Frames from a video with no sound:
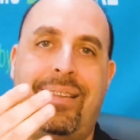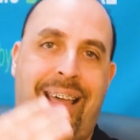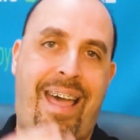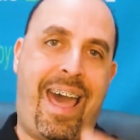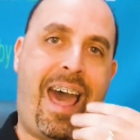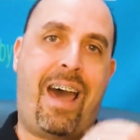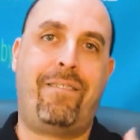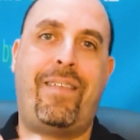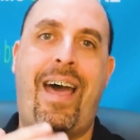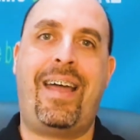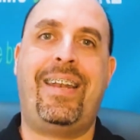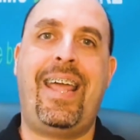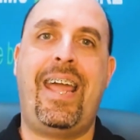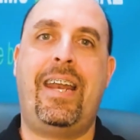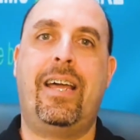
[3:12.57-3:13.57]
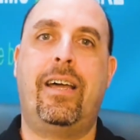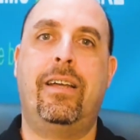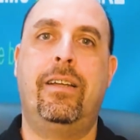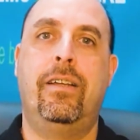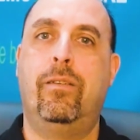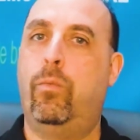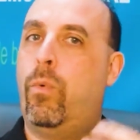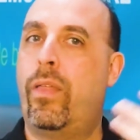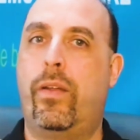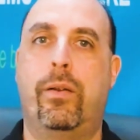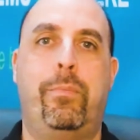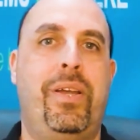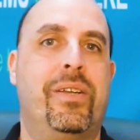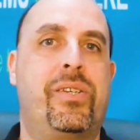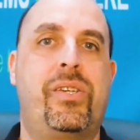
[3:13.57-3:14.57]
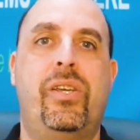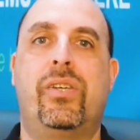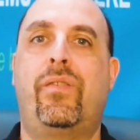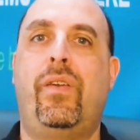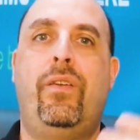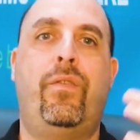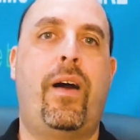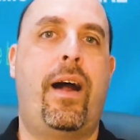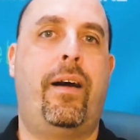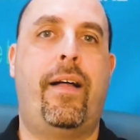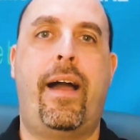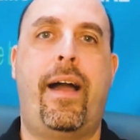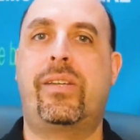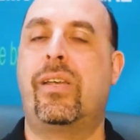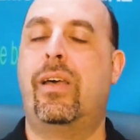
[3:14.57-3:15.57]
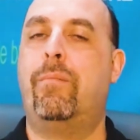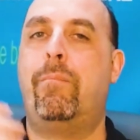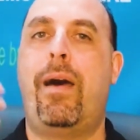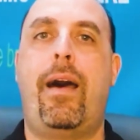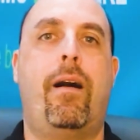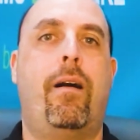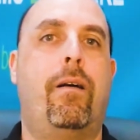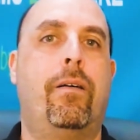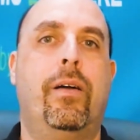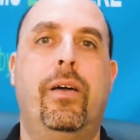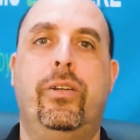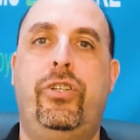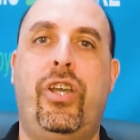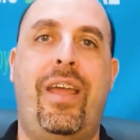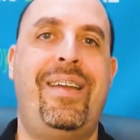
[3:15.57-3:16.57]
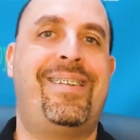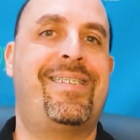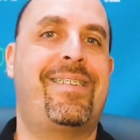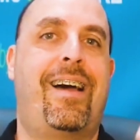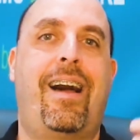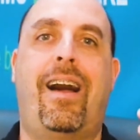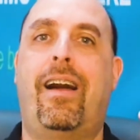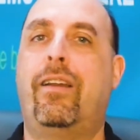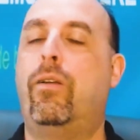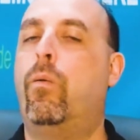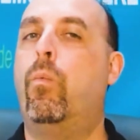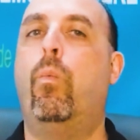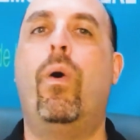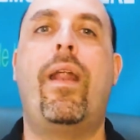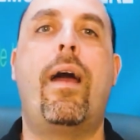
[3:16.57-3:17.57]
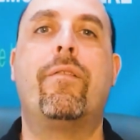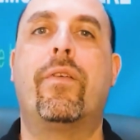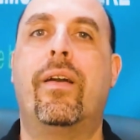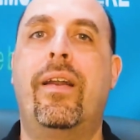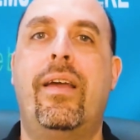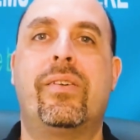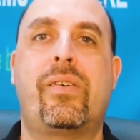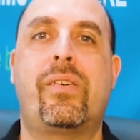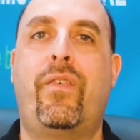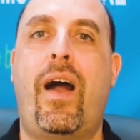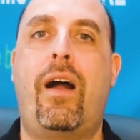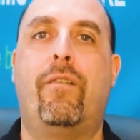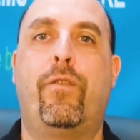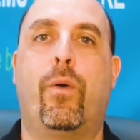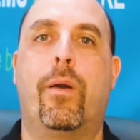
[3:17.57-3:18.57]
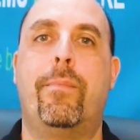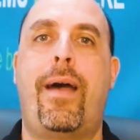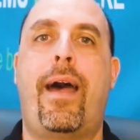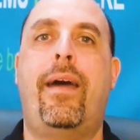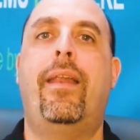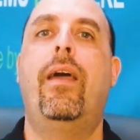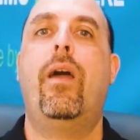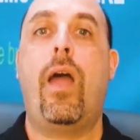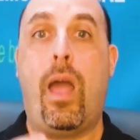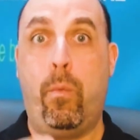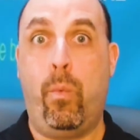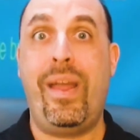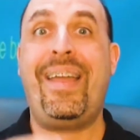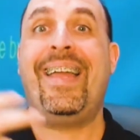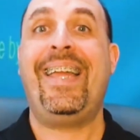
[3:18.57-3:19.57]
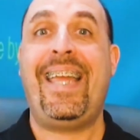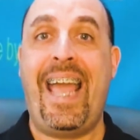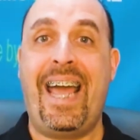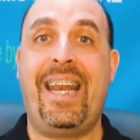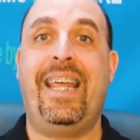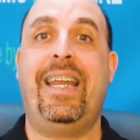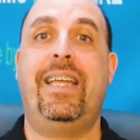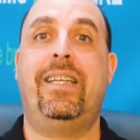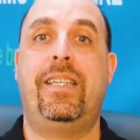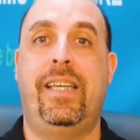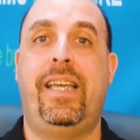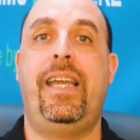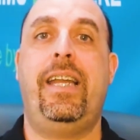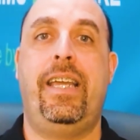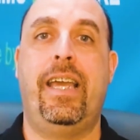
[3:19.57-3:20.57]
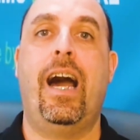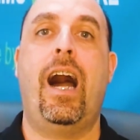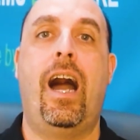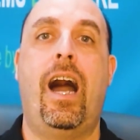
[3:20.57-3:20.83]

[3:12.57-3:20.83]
to have that data, whether it be a CSV file, XML, JSON, whatever it is, a file format, and we can get it into EDI.